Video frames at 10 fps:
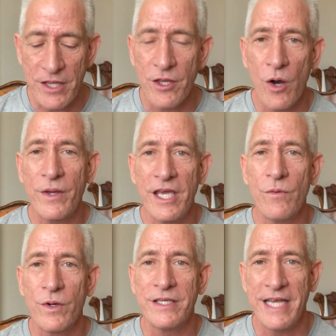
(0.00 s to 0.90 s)
though he
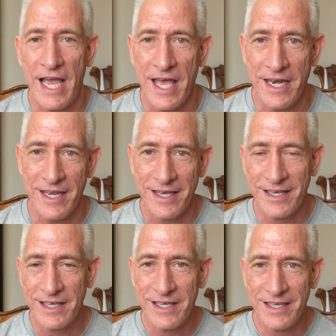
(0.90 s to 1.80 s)
were dead,
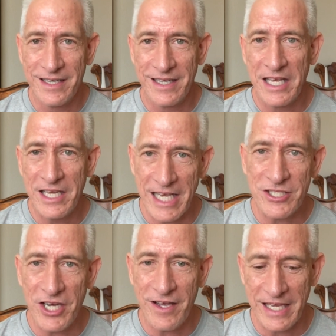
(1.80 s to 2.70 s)
yet
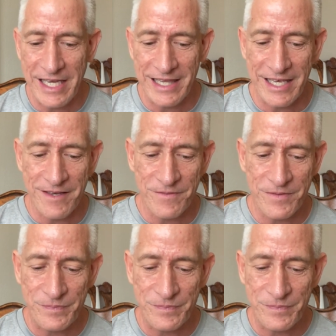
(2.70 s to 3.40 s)
shall he live.